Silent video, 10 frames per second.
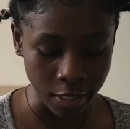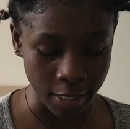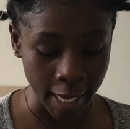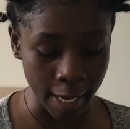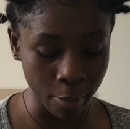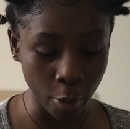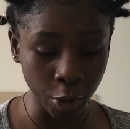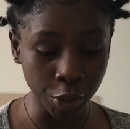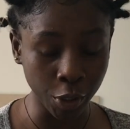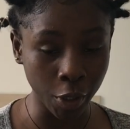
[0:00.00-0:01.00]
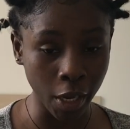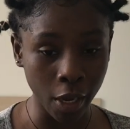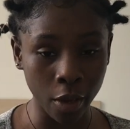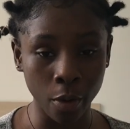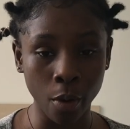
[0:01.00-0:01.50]
Today I'm going to show
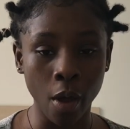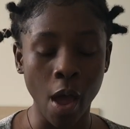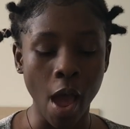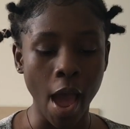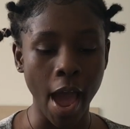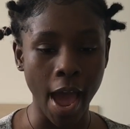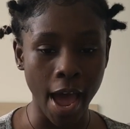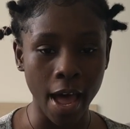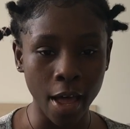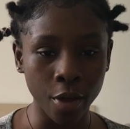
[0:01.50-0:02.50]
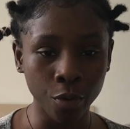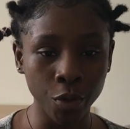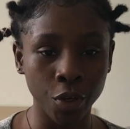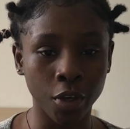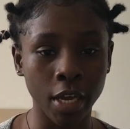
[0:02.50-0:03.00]
you how
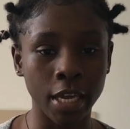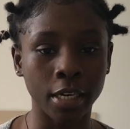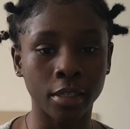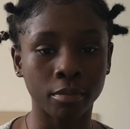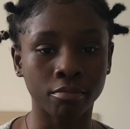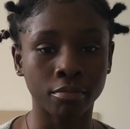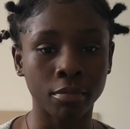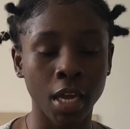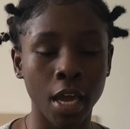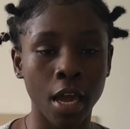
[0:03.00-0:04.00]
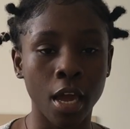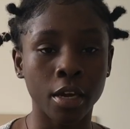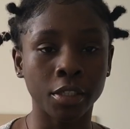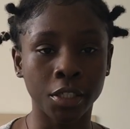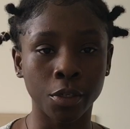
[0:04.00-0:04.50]
you can
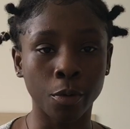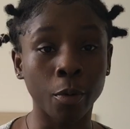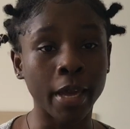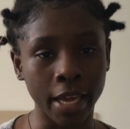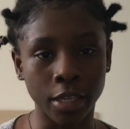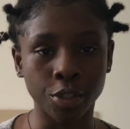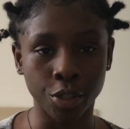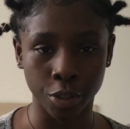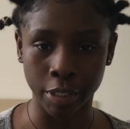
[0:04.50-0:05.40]
do it